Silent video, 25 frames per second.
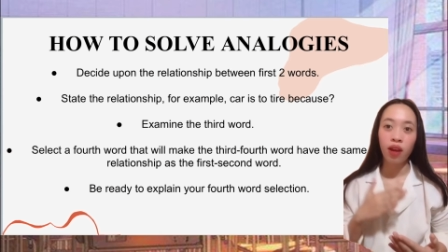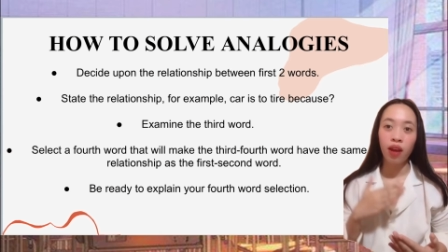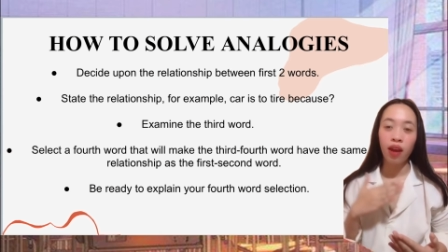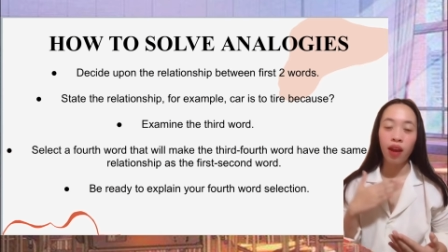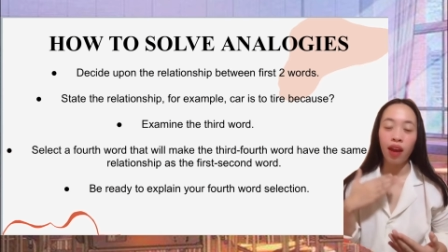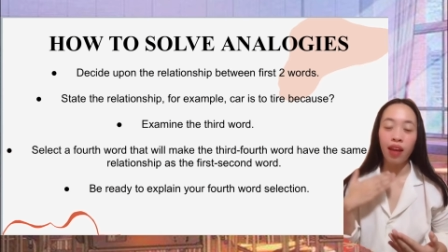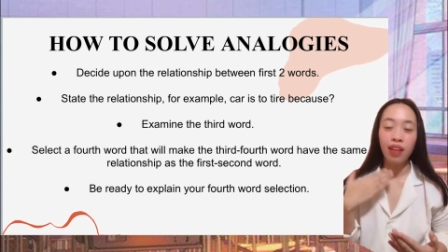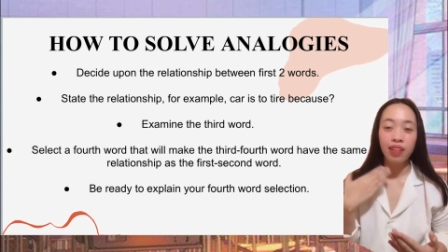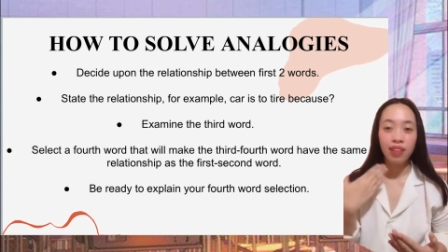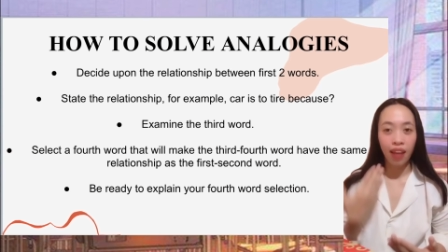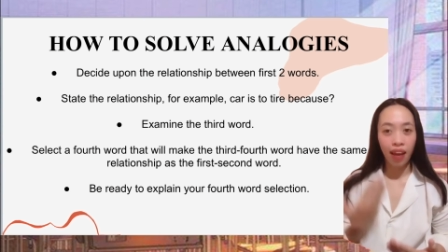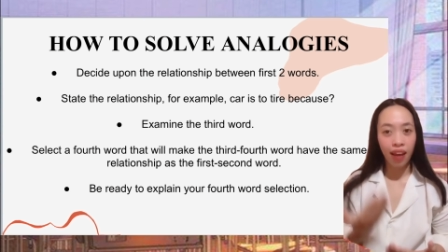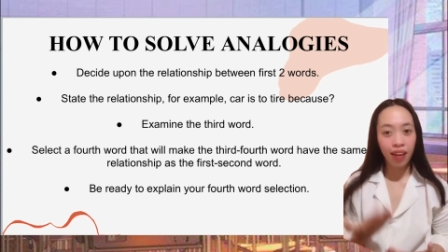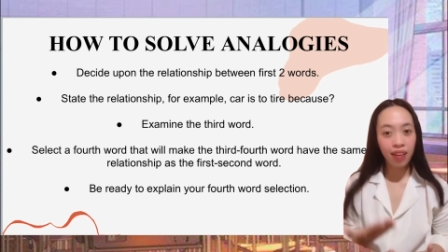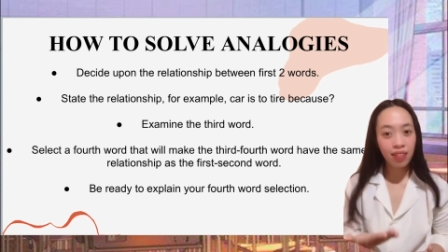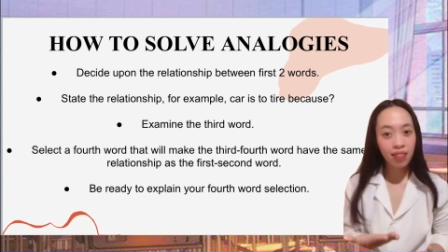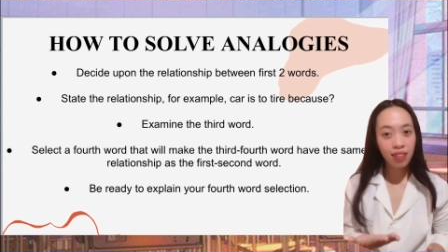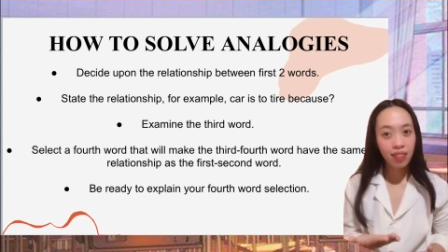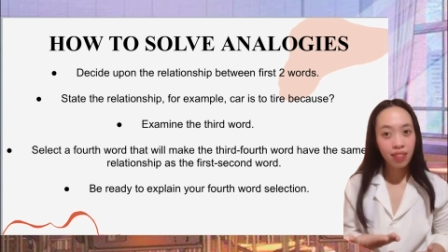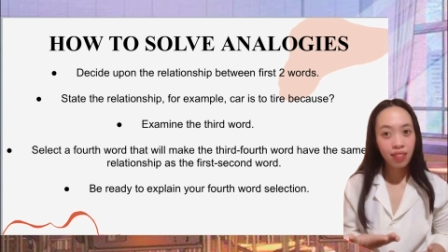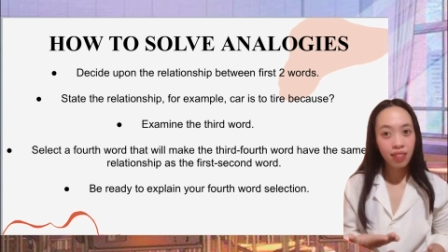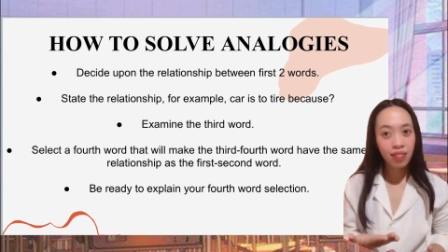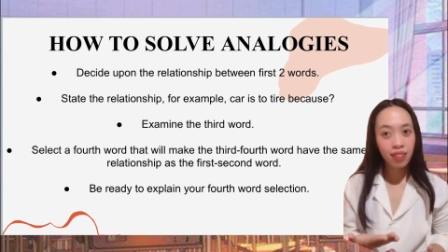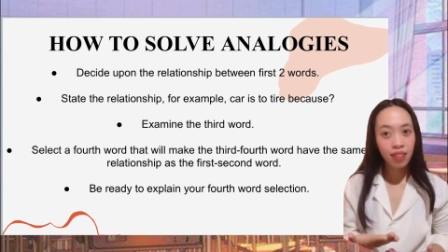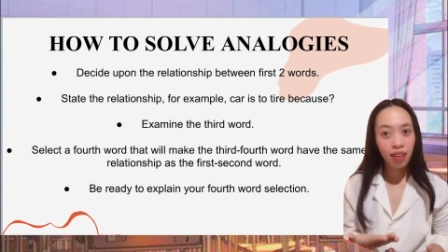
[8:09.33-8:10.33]
And
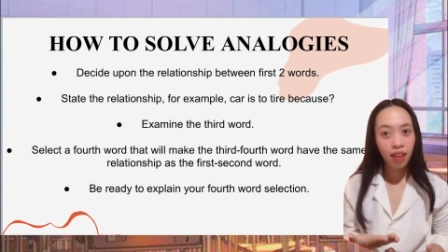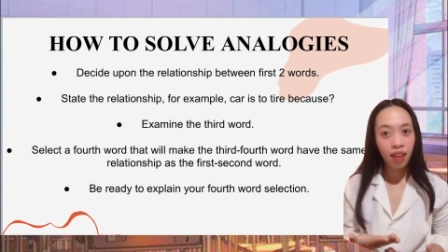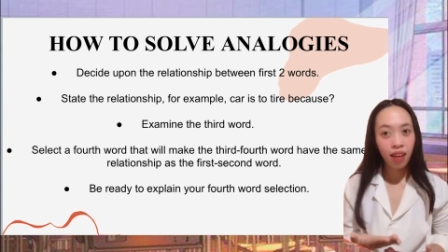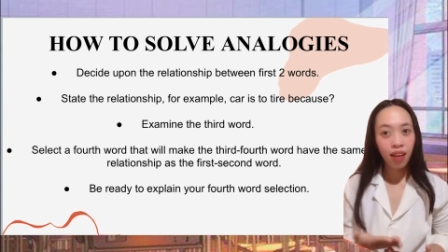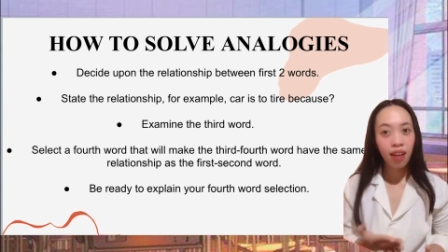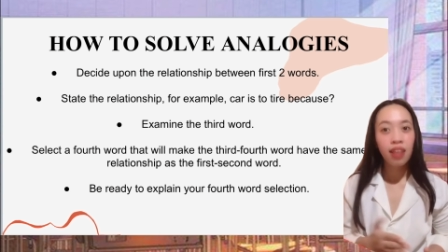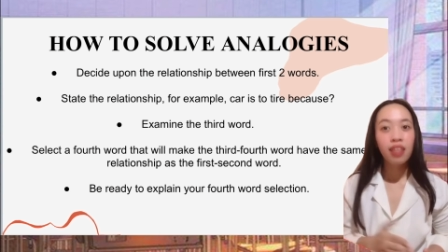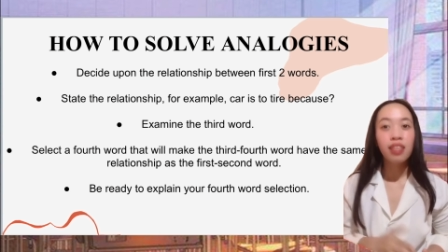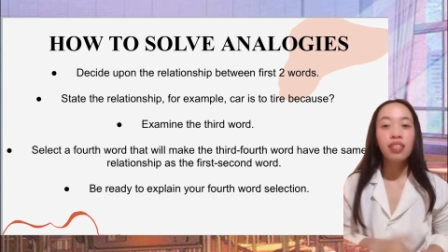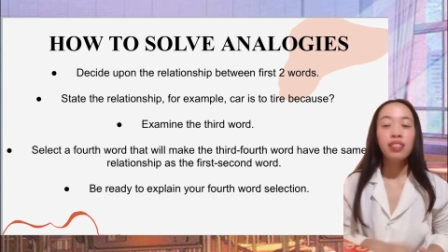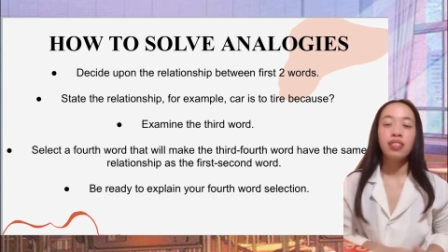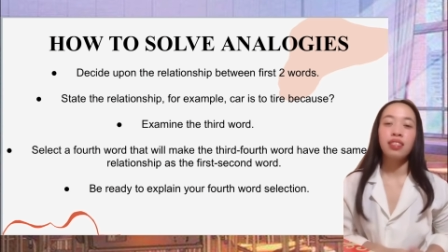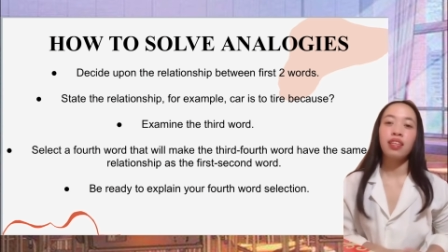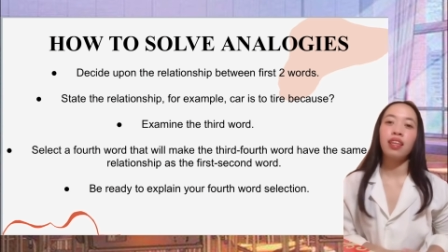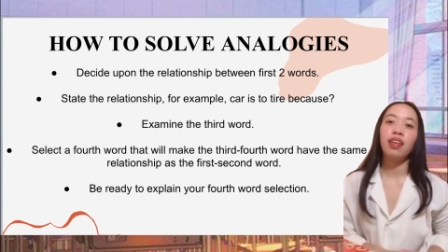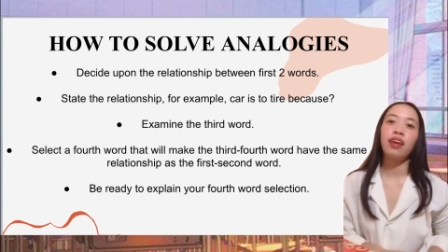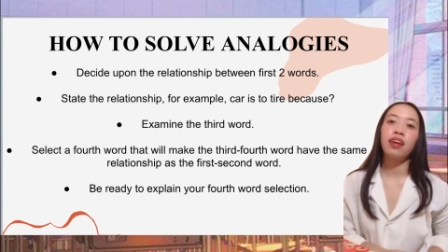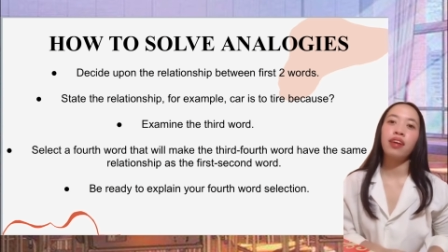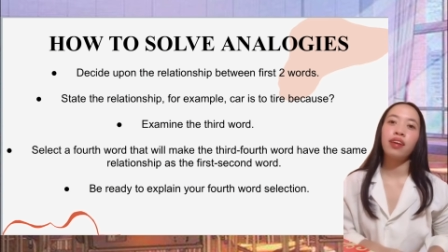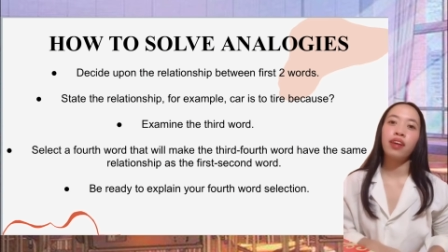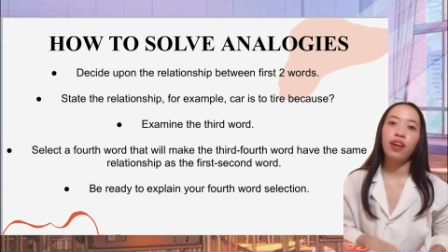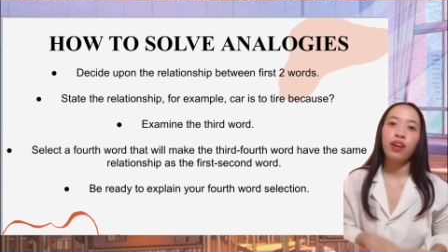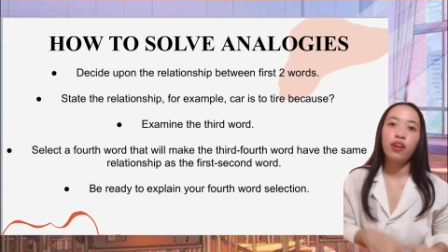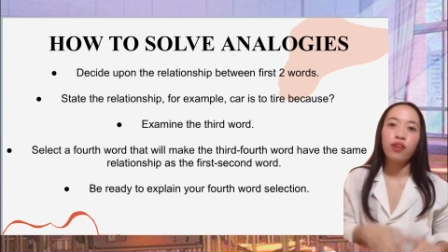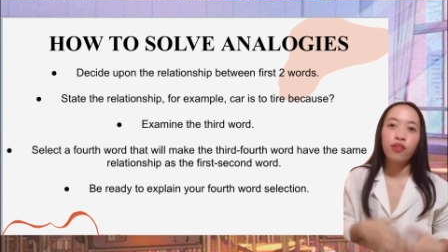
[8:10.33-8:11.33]
next,
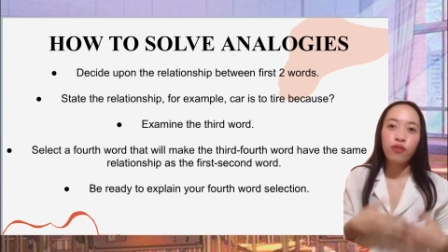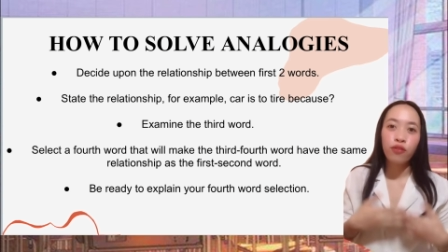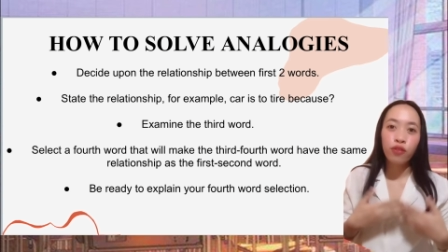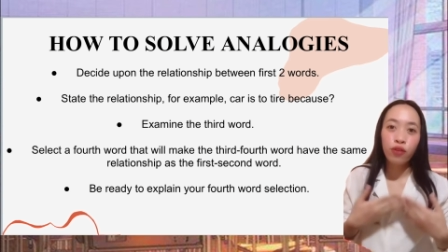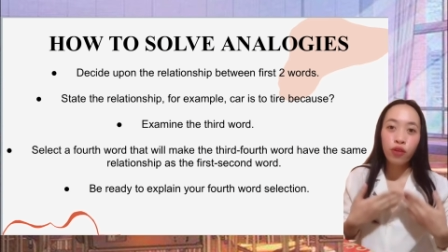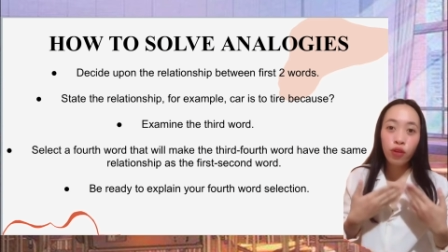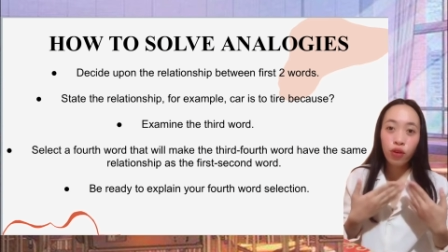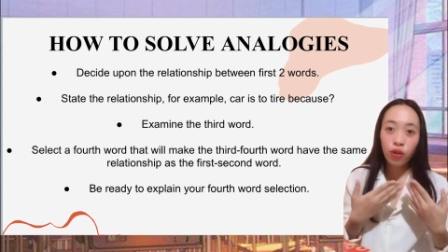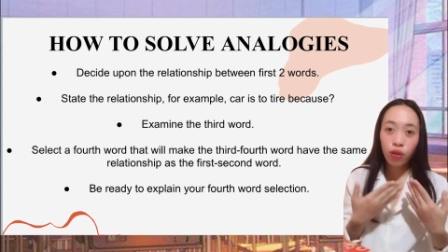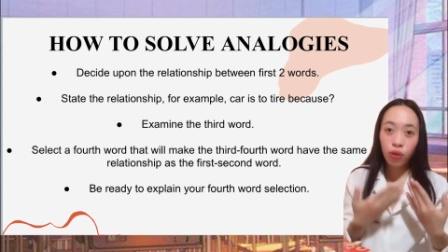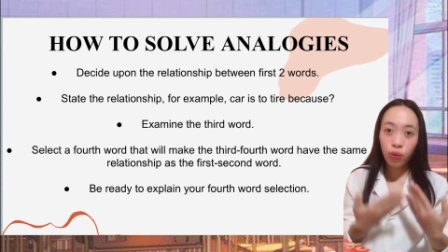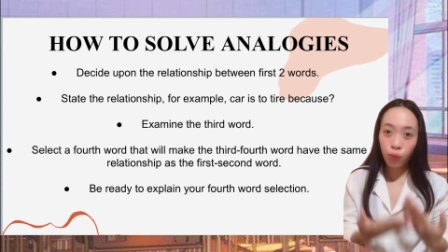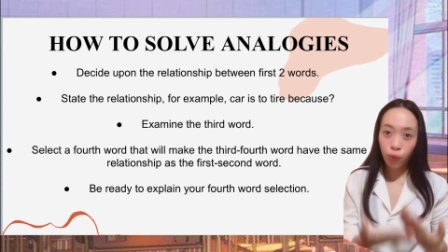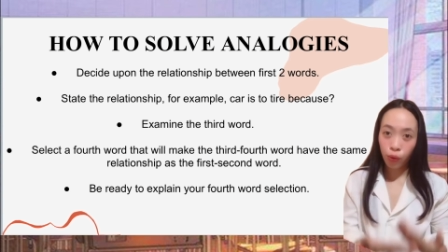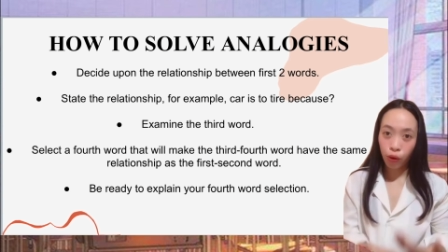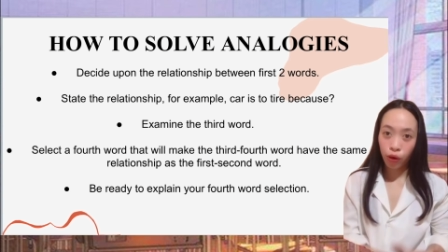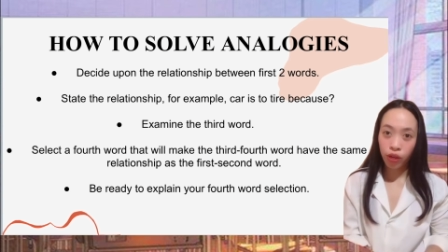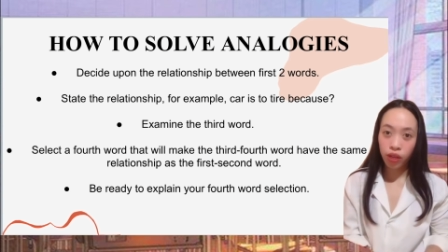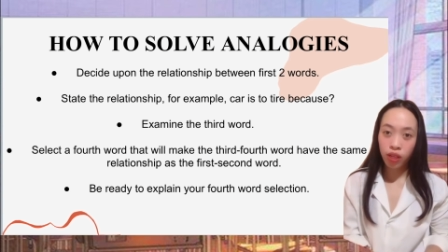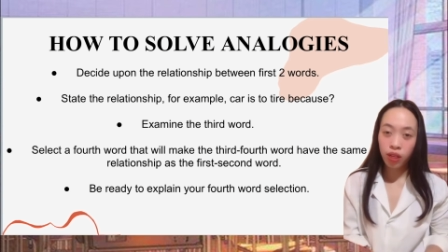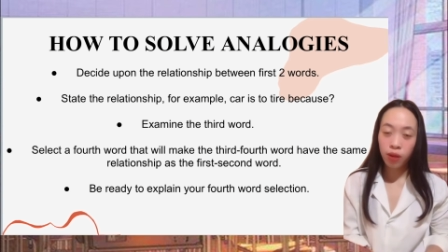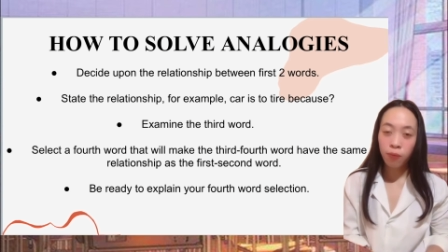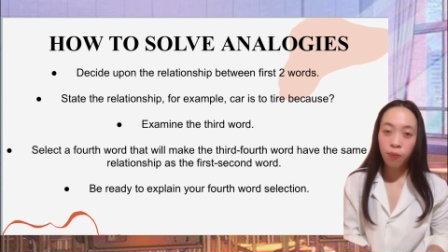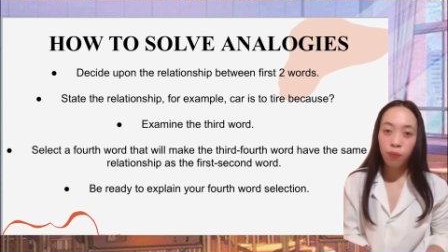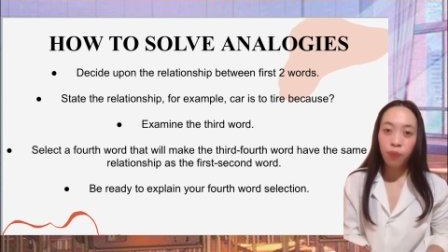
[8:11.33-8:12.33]
select a fourth
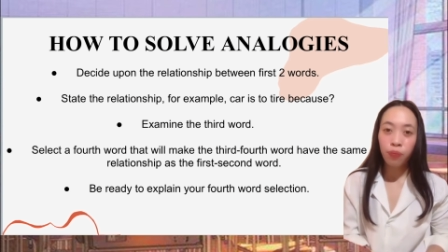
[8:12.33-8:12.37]
word